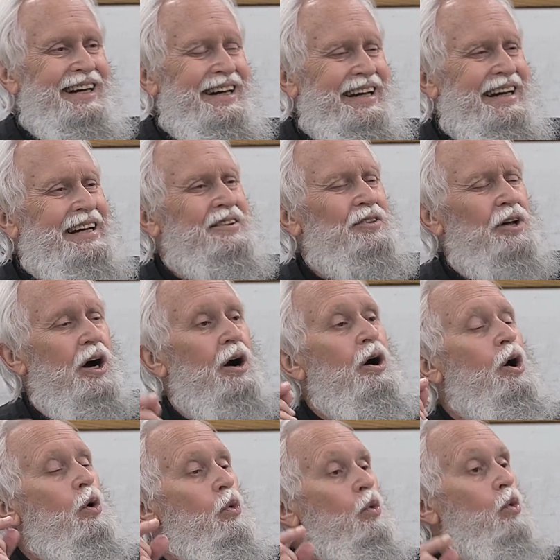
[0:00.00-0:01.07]
in the
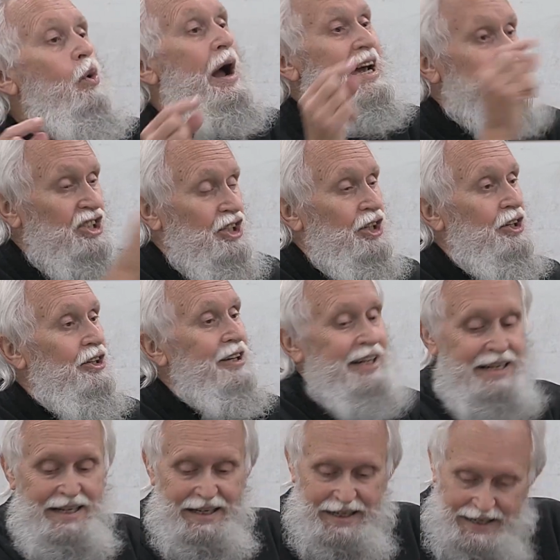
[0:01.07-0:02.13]

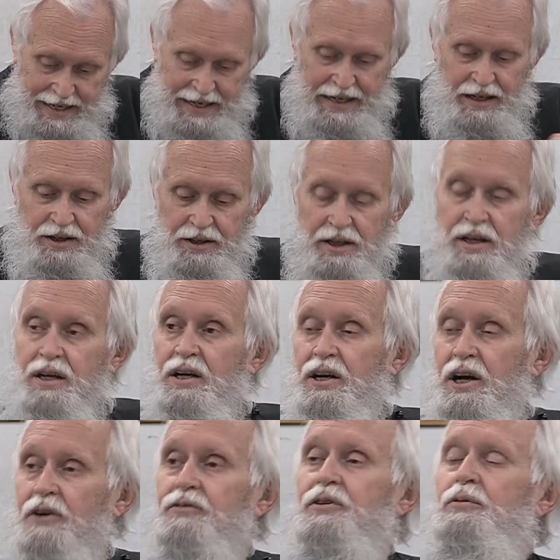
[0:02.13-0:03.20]
western end
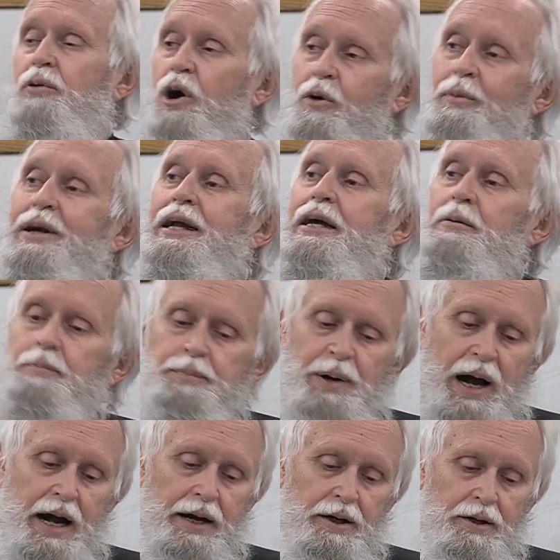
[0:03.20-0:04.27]
of the Roman
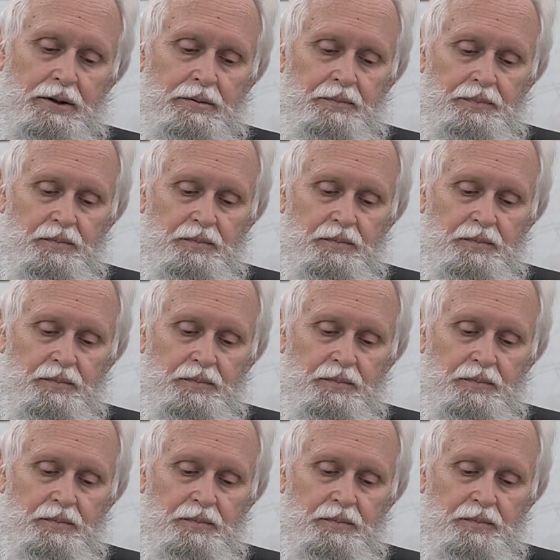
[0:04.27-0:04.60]
Empire.